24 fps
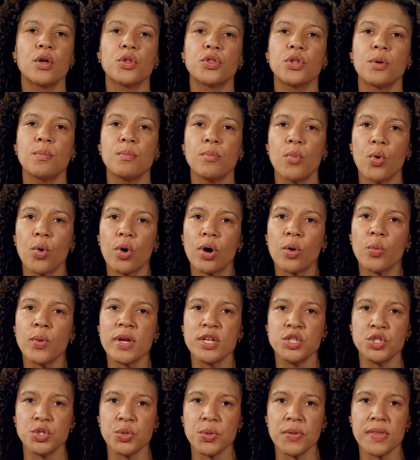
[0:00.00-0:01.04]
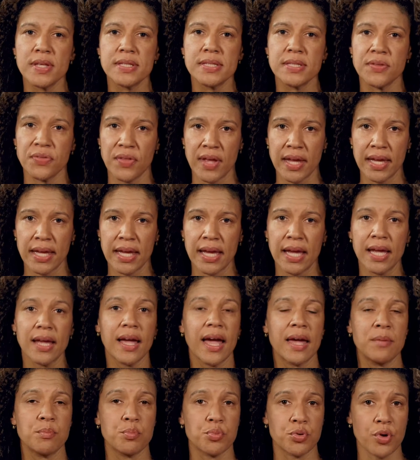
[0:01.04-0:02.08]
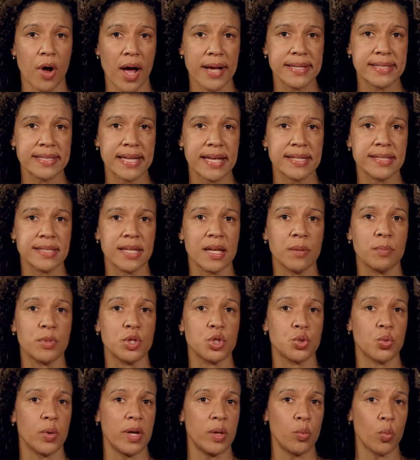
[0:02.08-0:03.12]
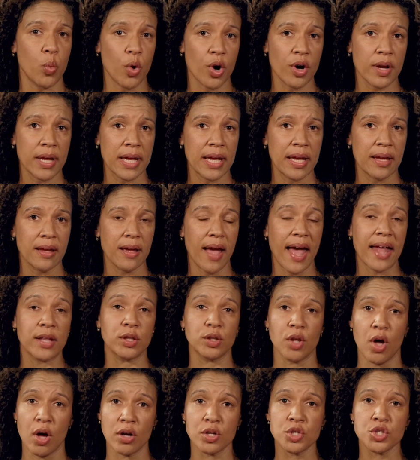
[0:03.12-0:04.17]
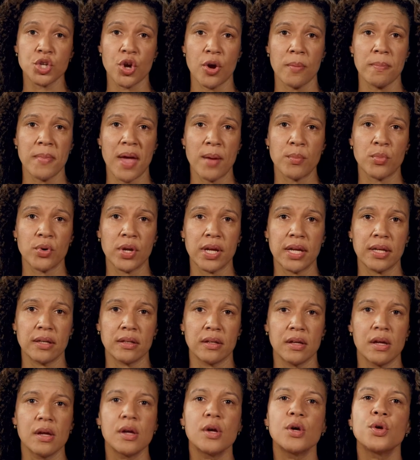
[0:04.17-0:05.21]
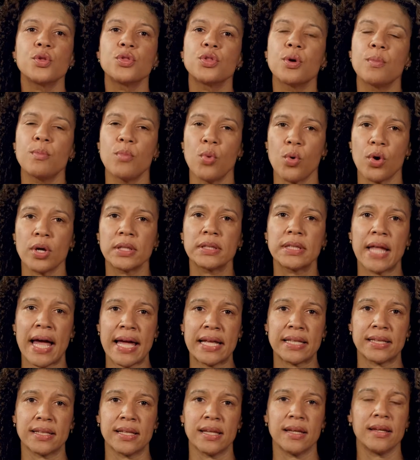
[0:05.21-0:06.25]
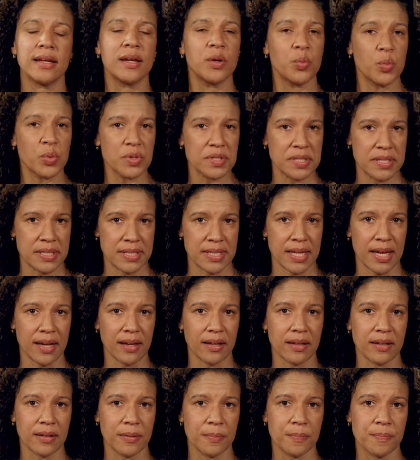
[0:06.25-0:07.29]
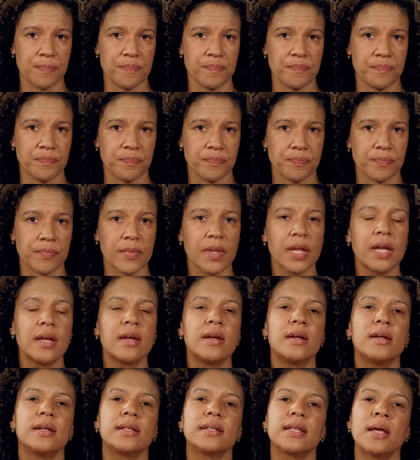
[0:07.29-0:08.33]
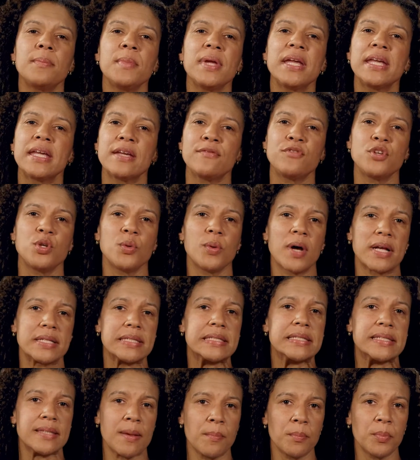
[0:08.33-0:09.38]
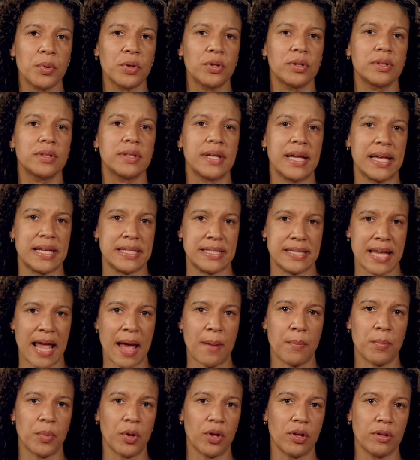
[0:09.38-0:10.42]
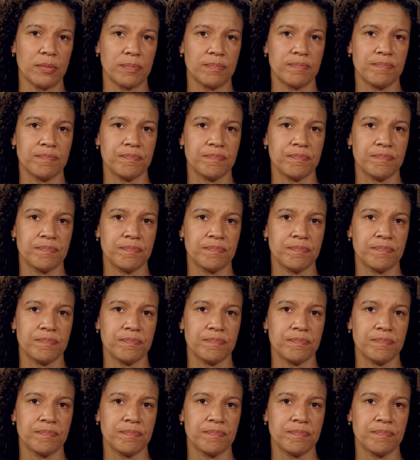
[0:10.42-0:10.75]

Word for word: The more we do this thinking and processing between working and long-term memory, the more likely it will stick. Let me give you a simple example.